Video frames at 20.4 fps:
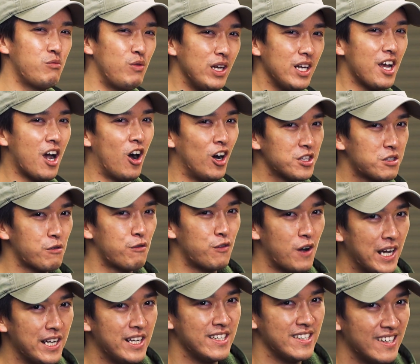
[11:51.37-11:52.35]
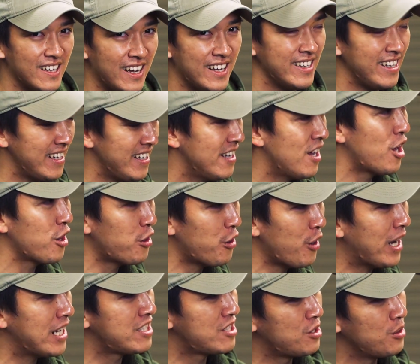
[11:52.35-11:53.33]
really hard to find
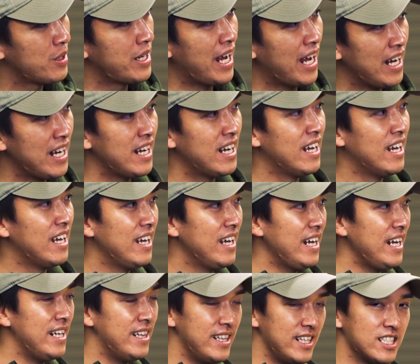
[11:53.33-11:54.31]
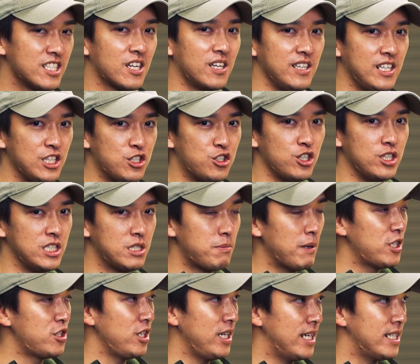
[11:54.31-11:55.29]
another S2K in this condition,
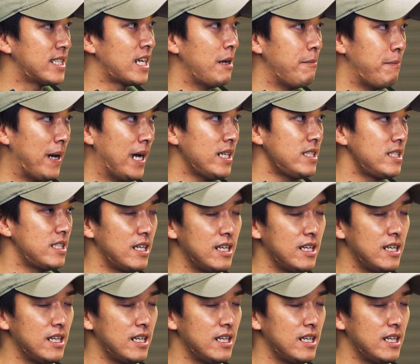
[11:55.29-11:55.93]
especially a Type S.